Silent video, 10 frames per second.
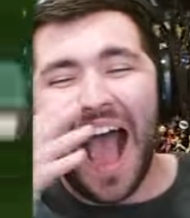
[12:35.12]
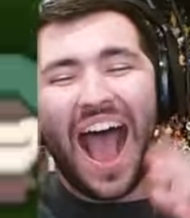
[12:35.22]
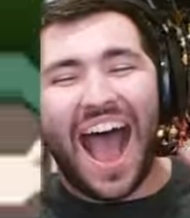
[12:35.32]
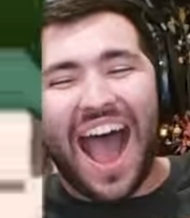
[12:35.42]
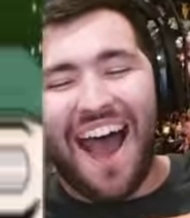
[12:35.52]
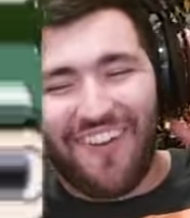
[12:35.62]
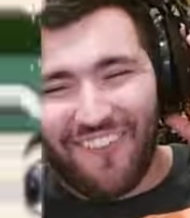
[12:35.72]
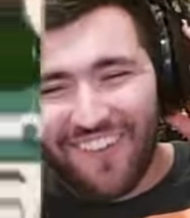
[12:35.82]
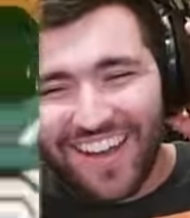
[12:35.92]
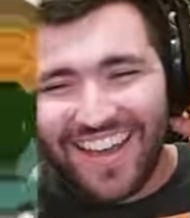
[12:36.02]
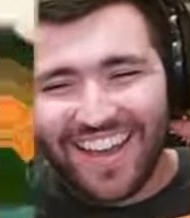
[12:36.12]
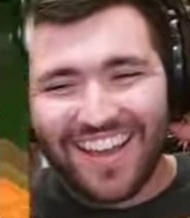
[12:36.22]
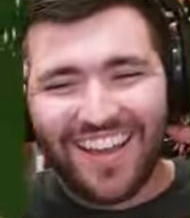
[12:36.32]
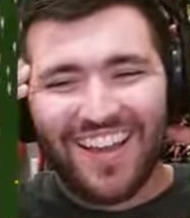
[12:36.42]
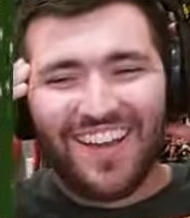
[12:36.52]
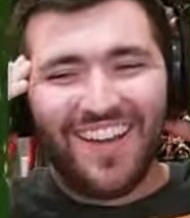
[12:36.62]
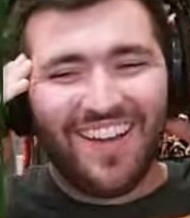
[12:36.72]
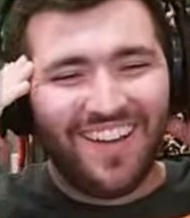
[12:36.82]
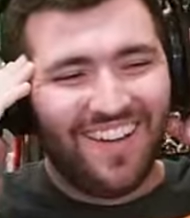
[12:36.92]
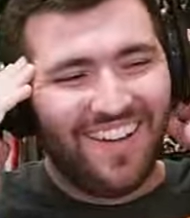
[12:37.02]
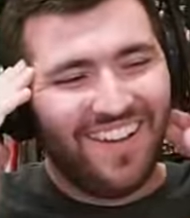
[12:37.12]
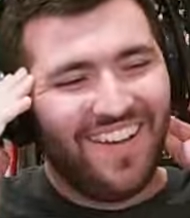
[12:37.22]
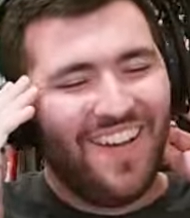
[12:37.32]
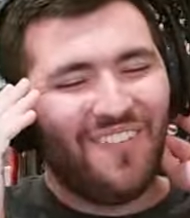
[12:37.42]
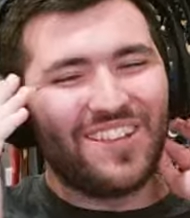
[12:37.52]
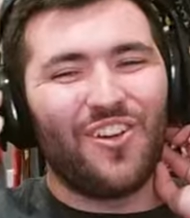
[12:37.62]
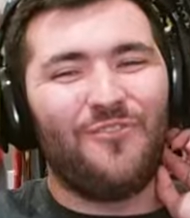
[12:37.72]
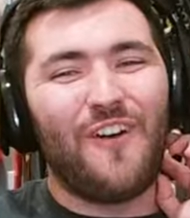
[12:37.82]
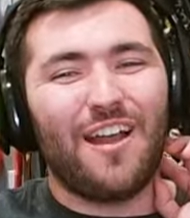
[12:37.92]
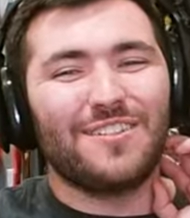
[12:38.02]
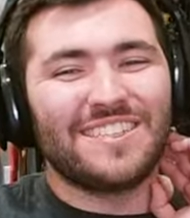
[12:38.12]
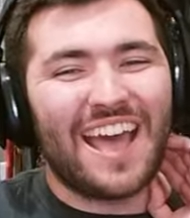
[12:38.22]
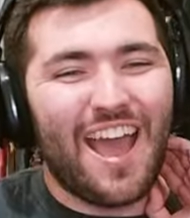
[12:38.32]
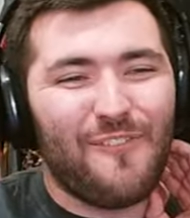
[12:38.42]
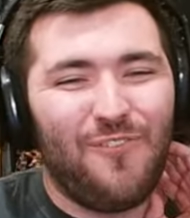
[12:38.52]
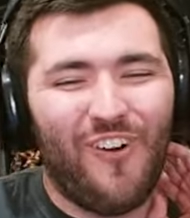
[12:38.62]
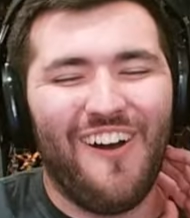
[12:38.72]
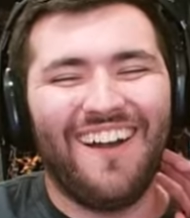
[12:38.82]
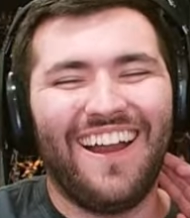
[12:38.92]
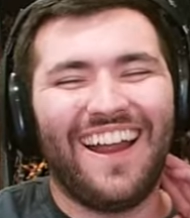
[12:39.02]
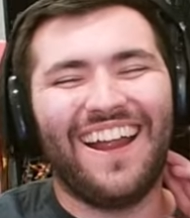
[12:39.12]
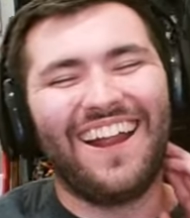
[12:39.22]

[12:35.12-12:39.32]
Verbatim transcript: Oh! What the fuck was that for?